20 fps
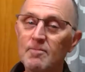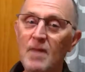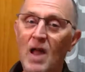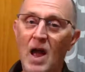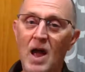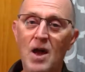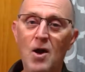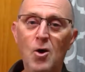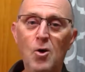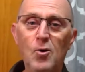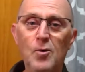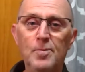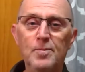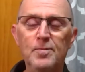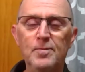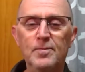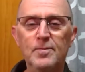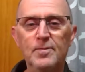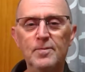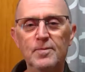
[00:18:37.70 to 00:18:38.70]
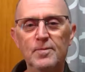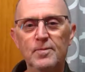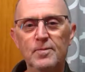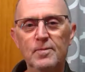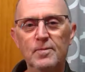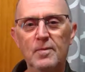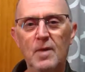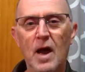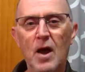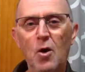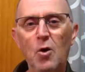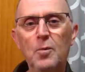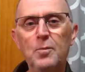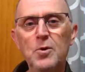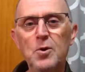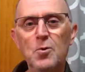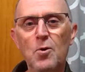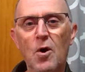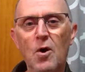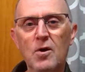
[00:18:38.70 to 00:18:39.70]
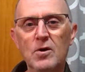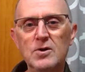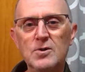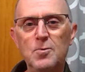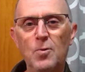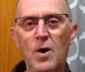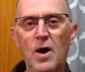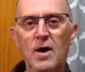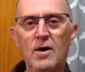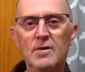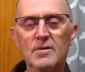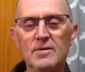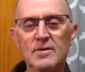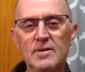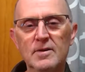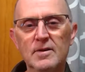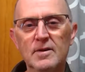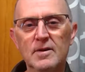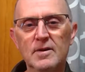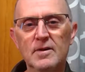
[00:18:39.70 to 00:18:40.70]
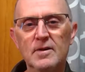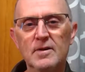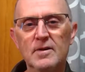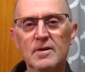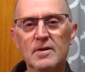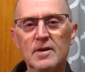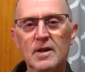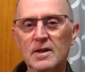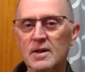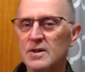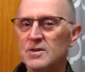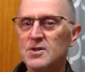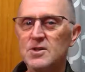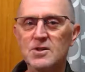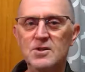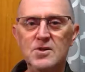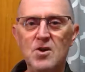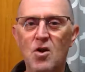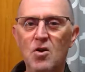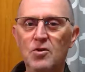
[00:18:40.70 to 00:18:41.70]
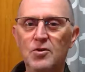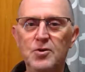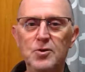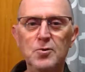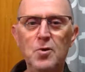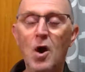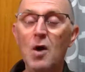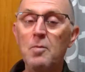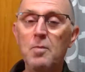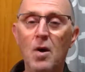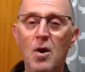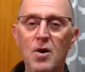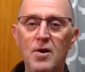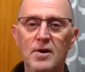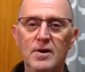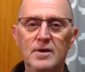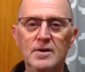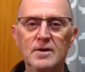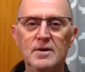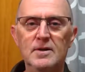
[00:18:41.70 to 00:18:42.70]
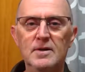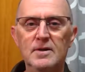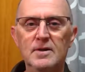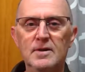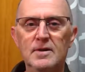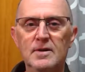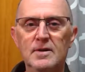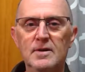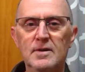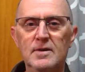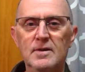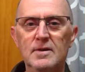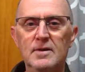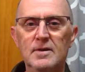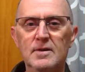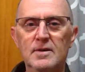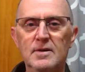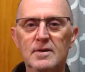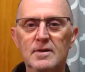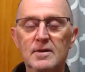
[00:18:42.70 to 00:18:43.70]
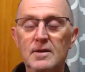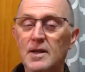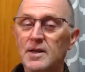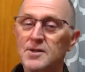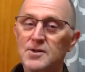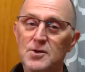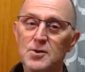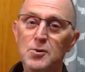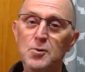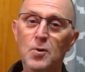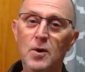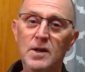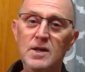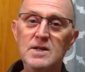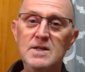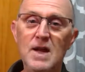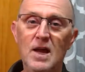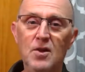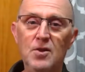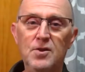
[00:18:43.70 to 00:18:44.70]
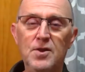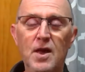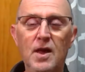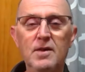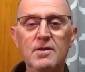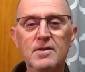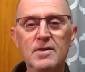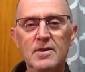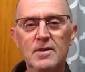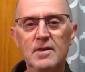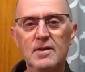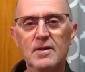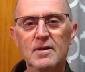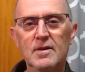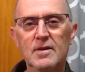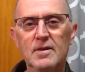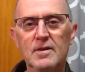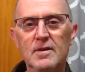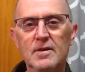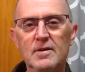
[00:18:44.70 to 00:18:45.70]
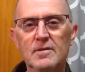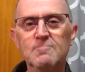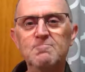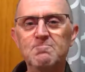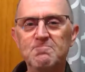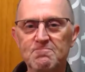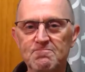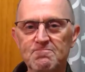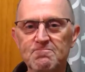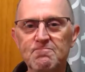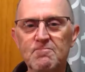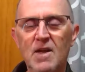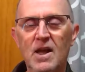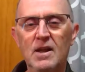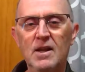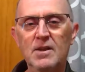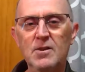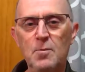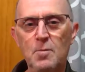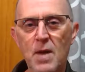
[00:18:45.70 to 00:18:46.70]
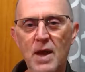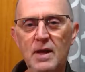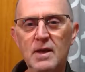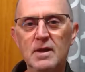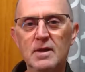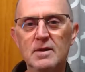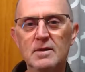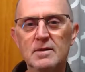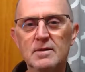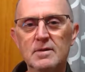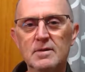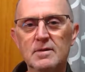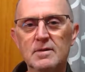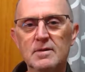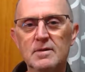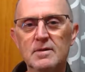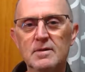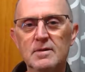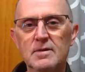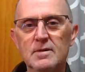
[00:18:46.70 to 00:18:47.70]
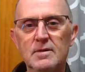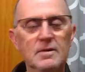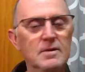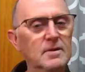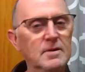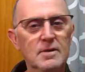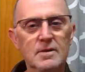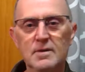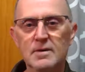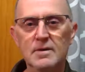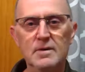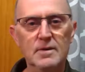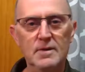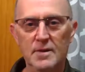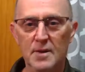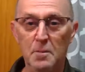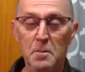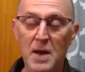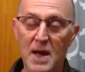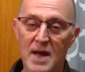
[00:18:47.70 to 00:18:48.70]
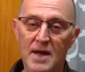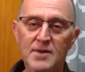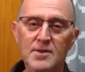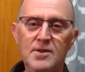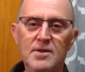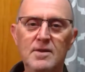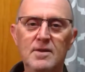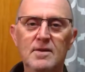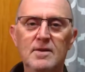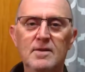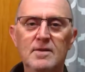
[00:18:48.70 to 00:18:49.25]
I hope. I hope you are as well. And let's just all do our part. Let's do what he tells us and let's make it the best.